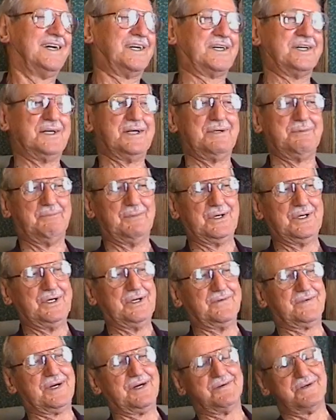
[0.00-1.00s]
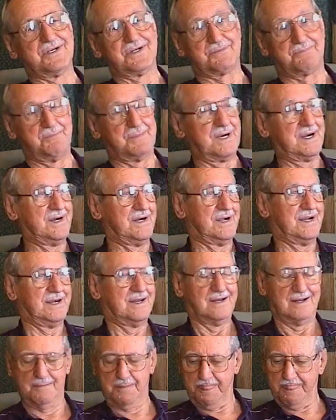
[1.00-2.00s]
Couldn't move, they were just buried.
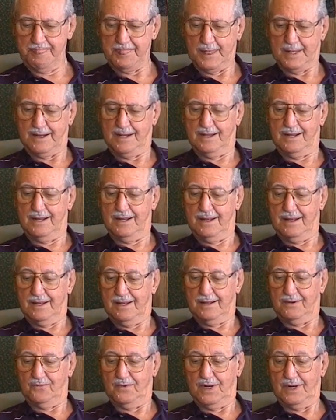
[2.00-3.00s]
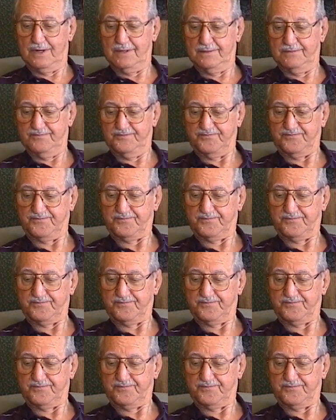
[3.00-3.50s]
Well,